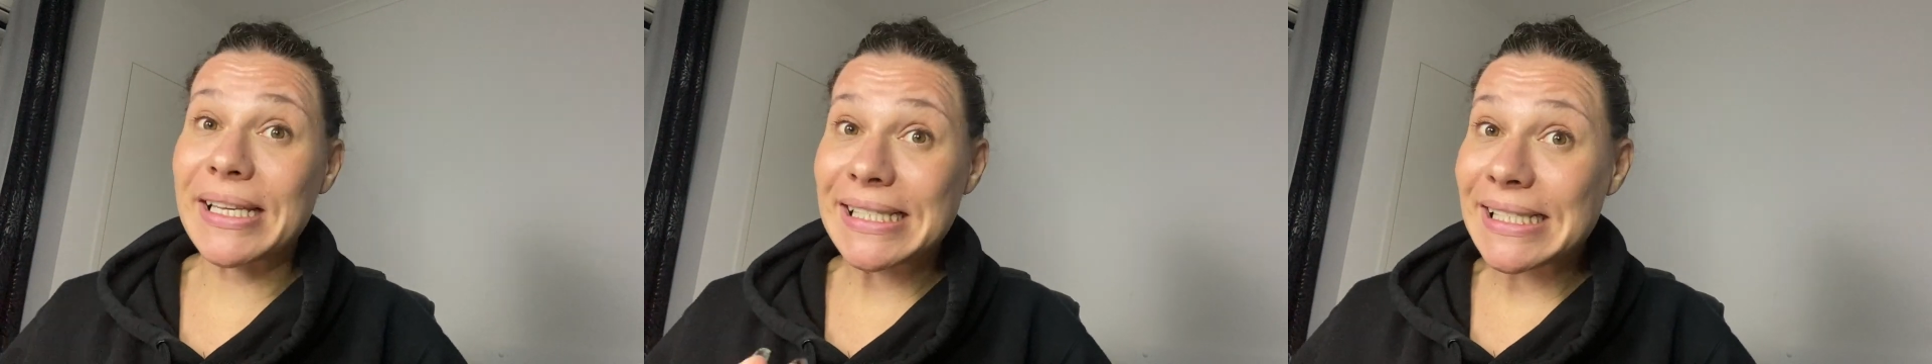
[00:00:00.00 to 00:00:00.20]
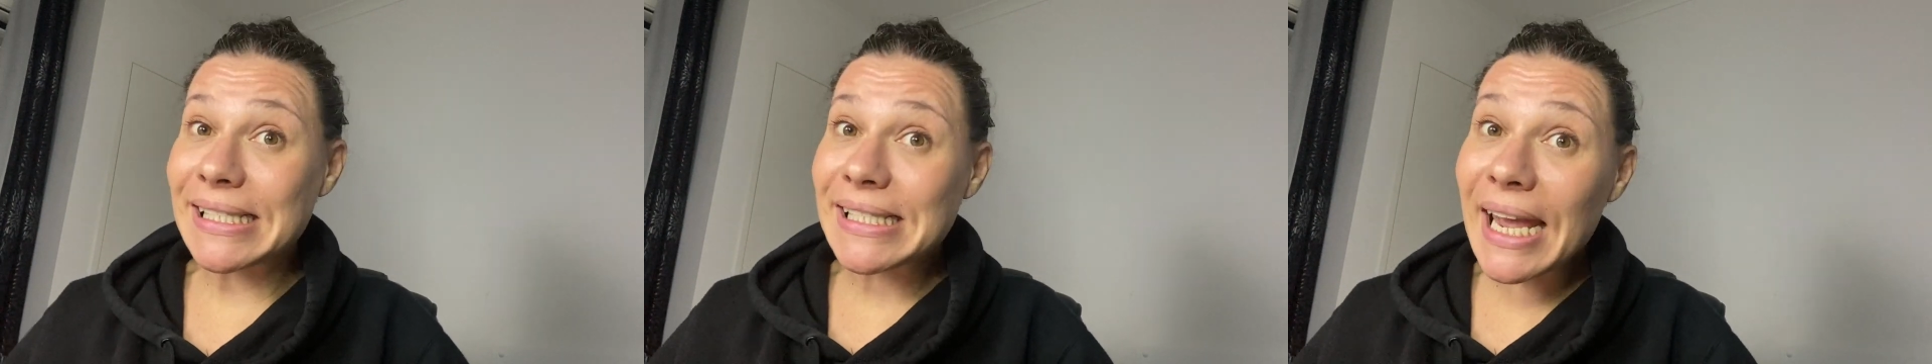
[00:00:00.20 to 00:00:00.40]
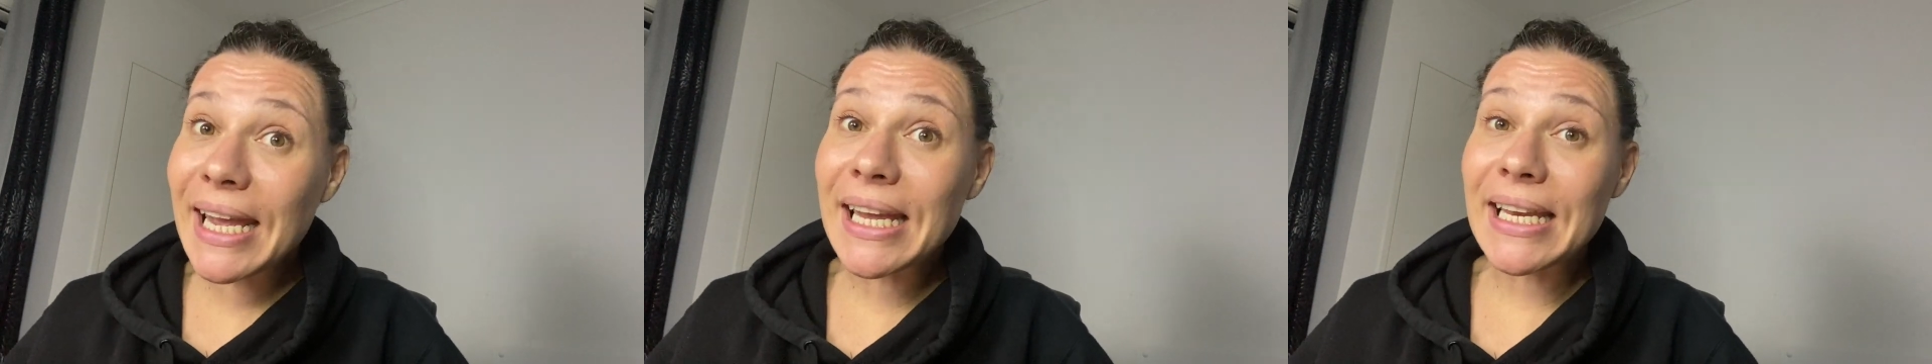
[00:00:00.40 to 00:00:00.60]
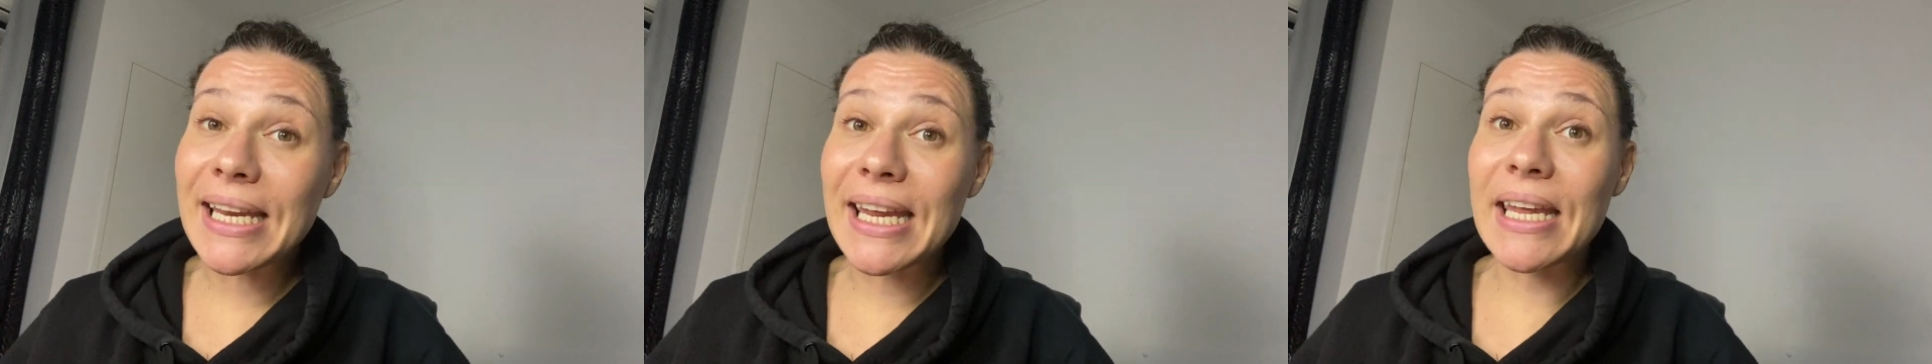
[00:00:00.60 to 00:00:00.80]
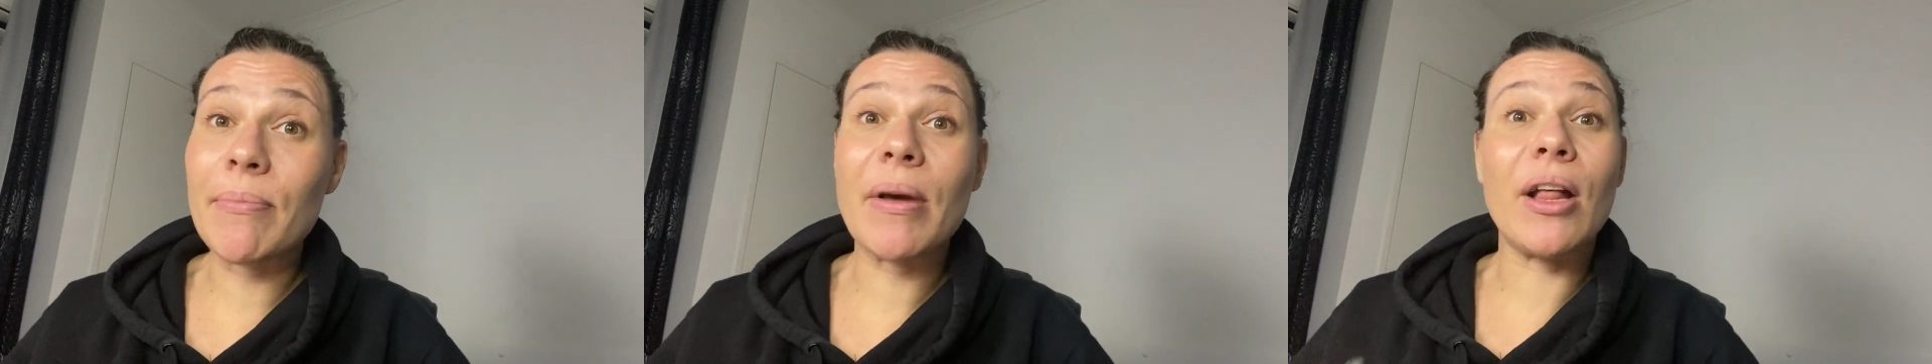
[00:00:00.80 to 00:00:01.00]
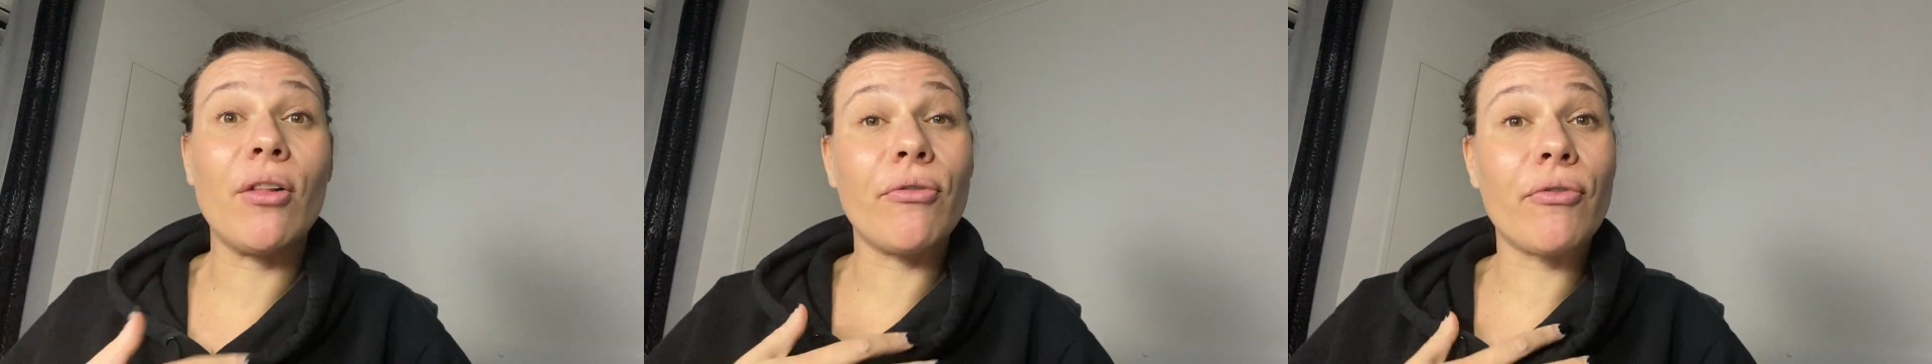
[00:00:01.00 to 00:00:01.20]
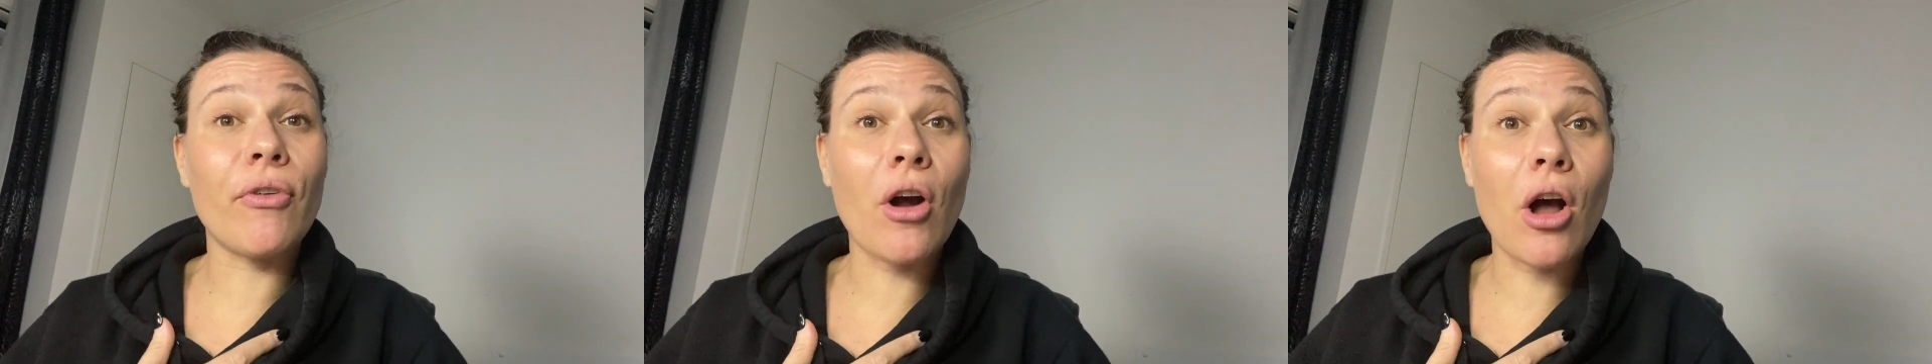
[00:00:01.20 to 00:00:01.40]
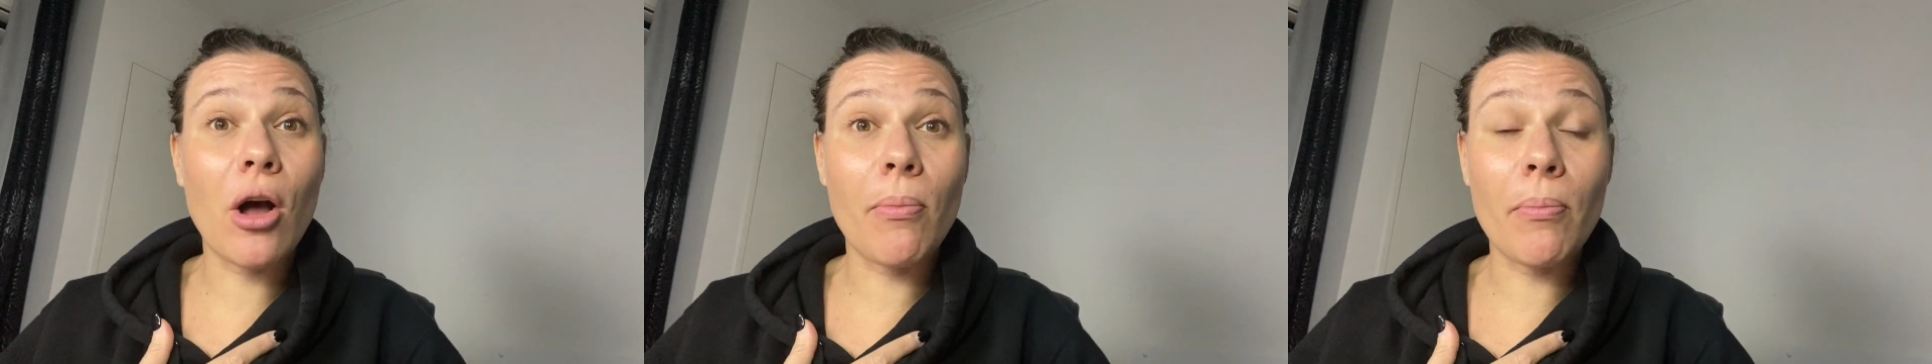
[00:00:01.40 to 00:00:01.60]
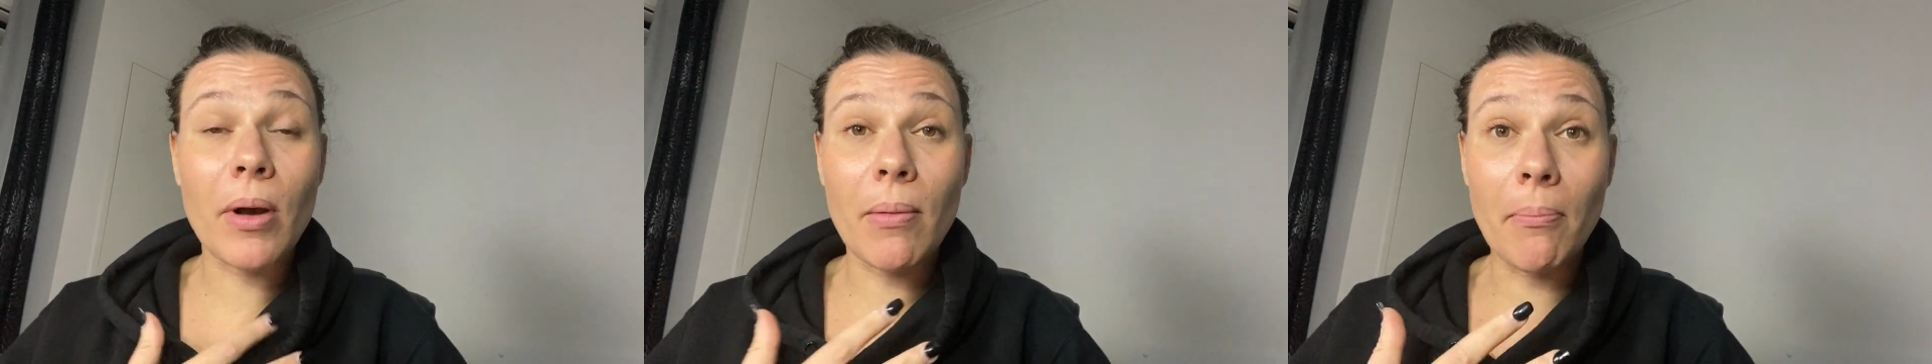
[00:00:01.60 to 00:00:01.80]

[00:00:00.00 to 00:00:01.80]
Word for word: second email from